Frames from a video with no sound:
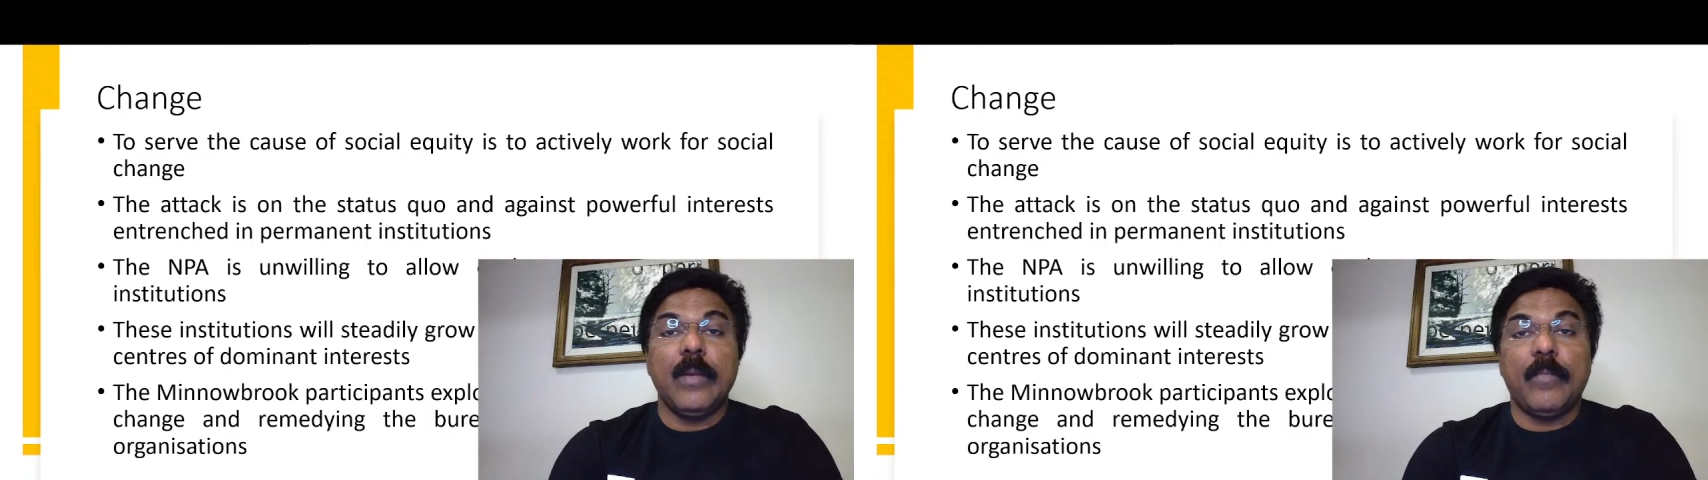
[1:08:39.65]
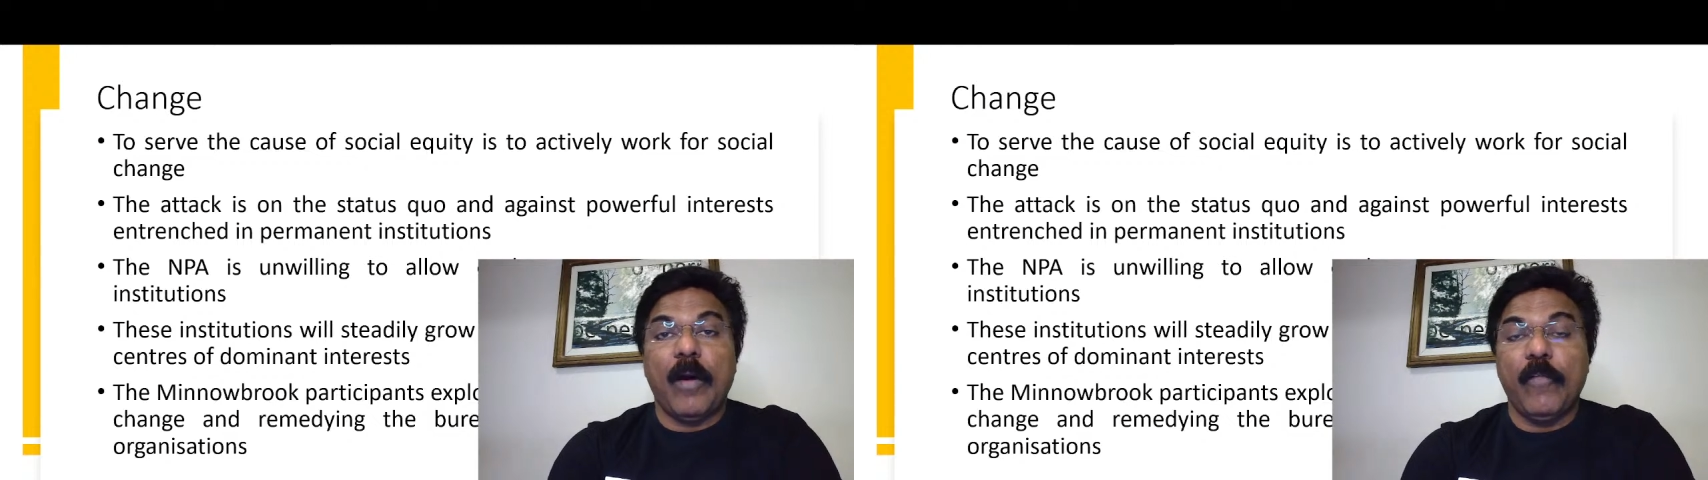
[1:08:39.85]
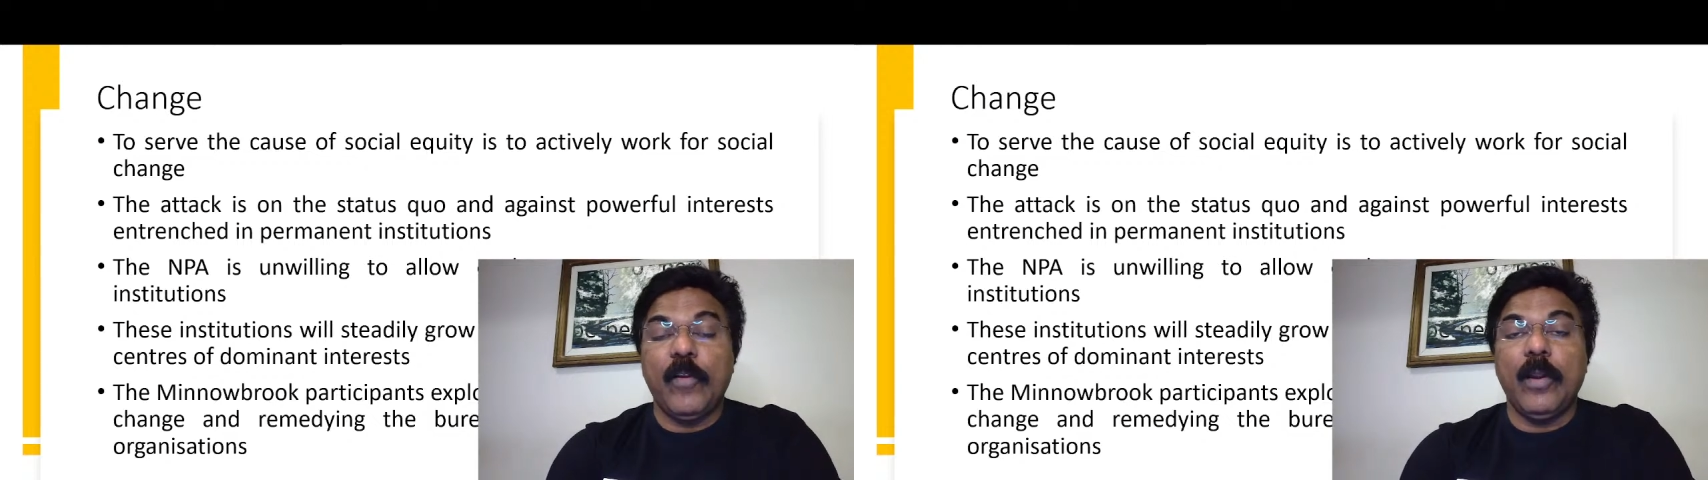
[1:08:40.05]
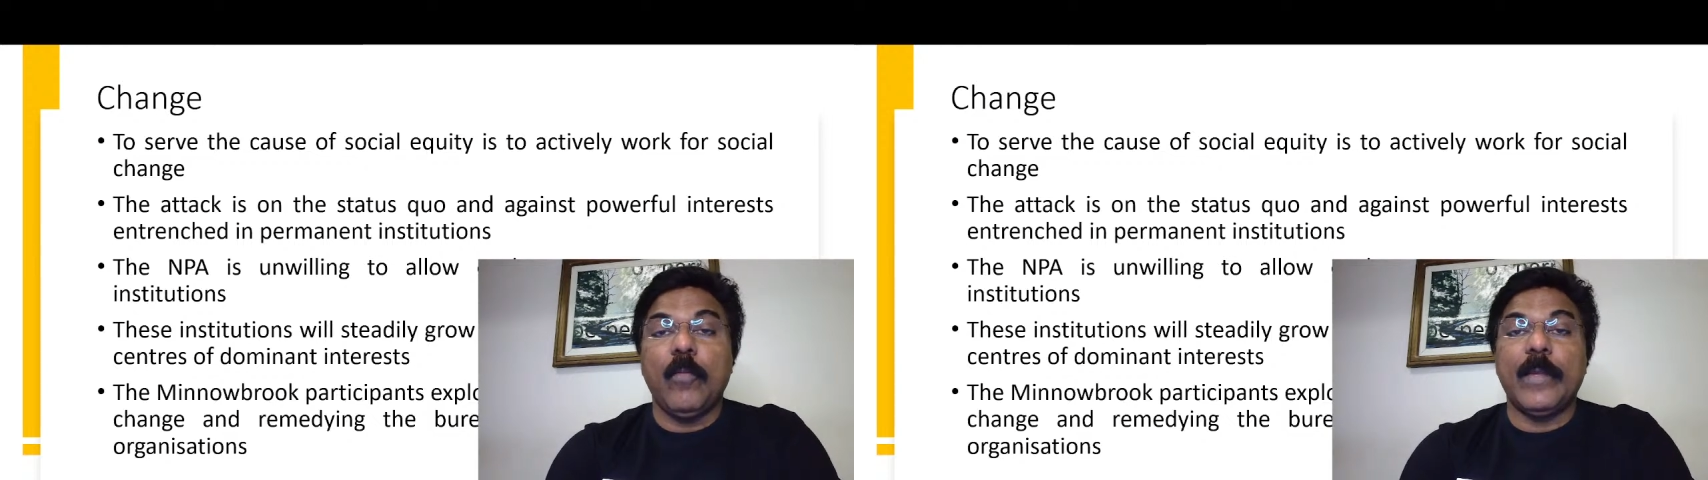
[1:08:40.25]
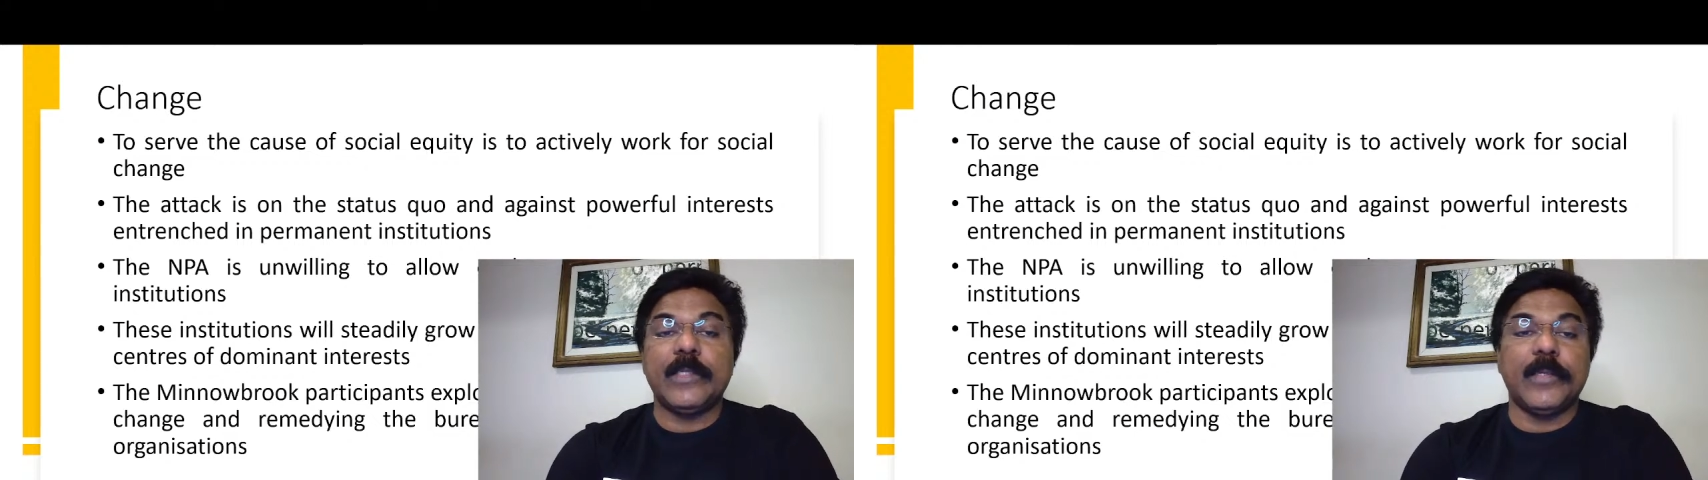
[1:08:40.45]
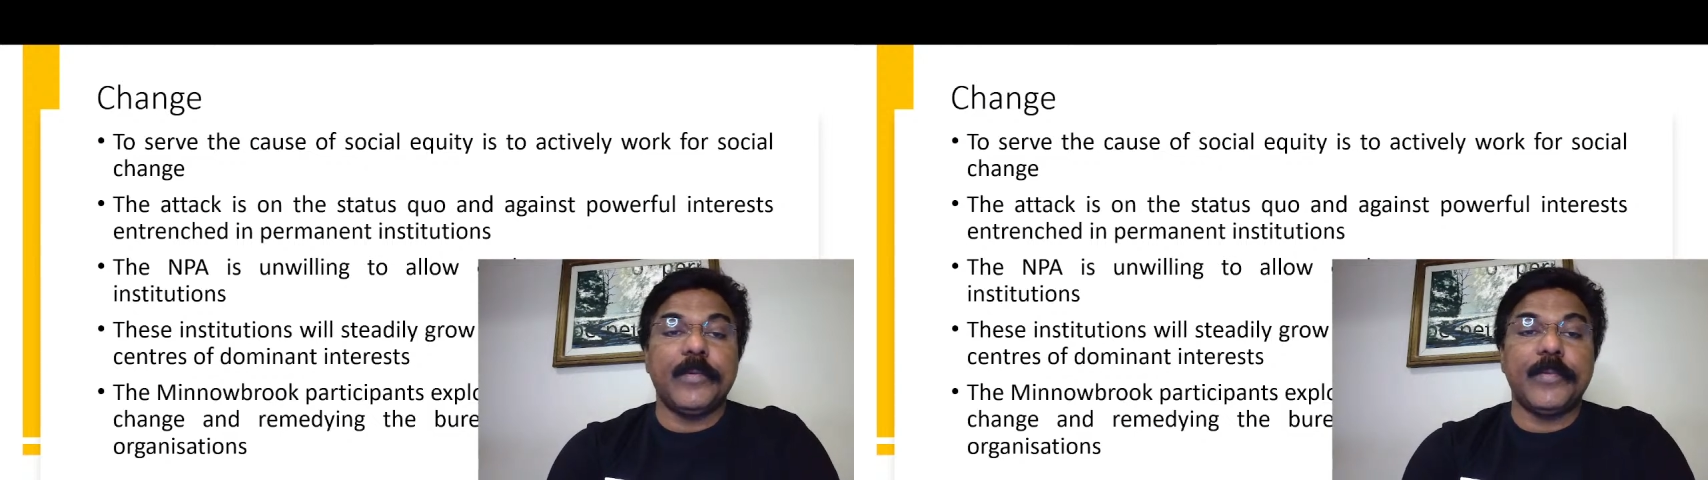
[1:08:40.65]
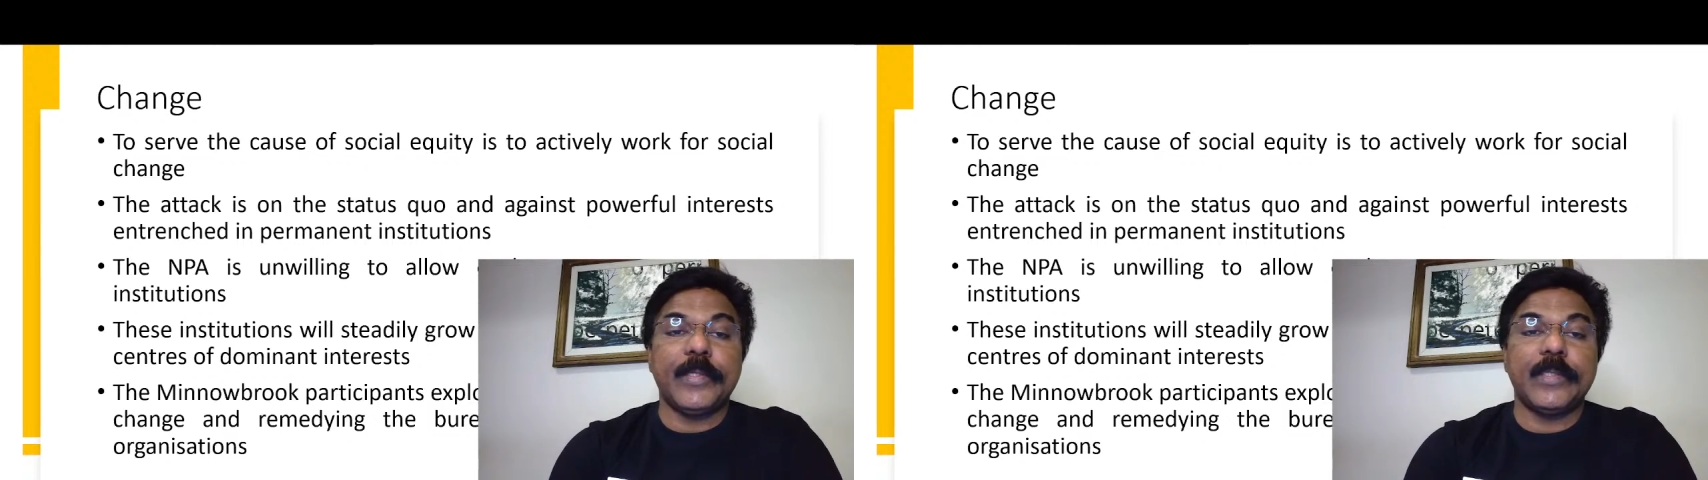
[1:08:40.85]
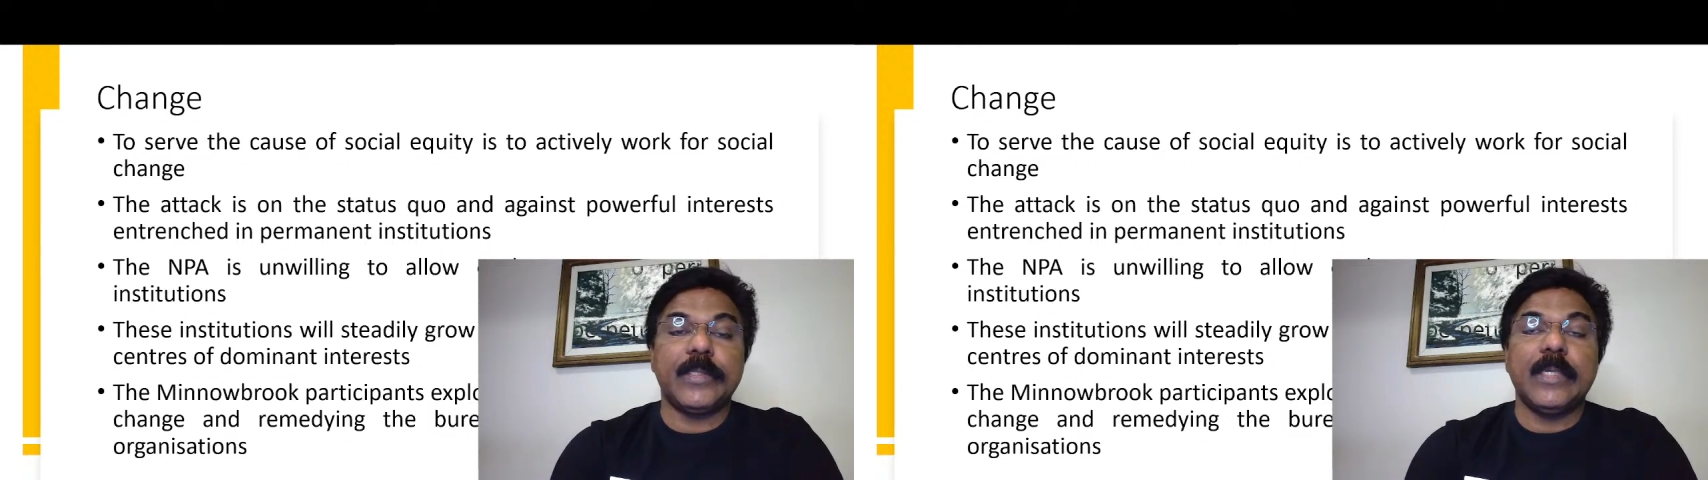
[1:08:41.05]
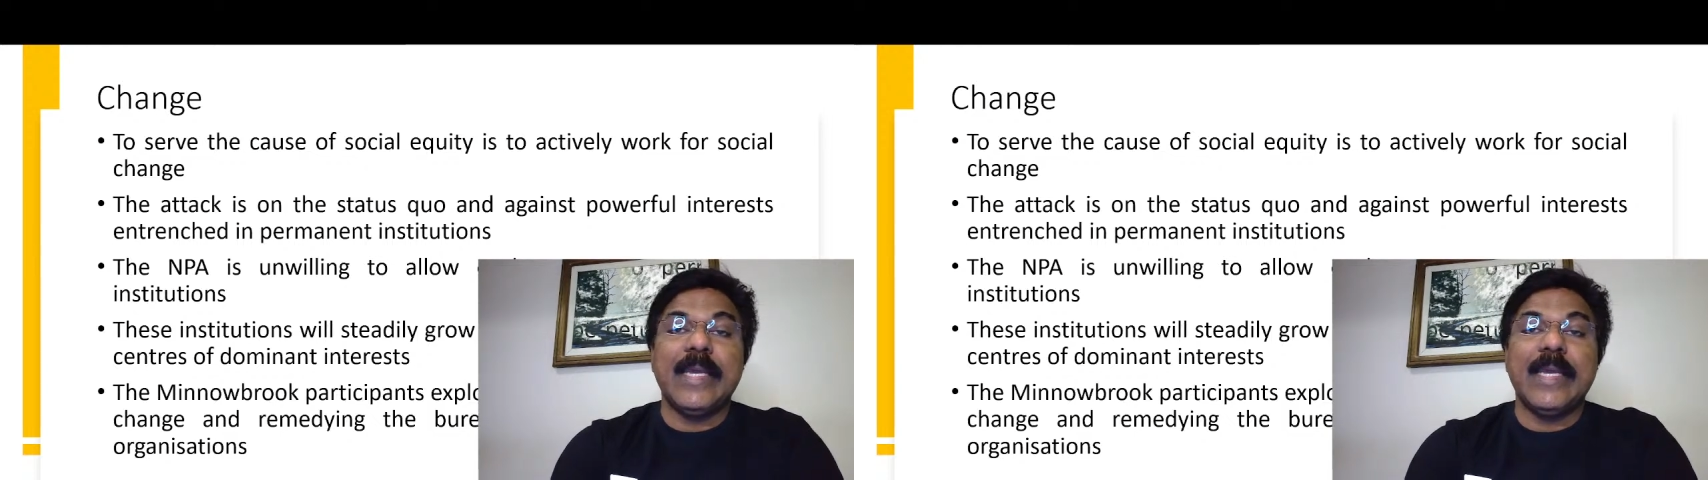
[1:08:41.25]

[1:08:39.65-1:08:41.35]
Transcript: powerful vested interests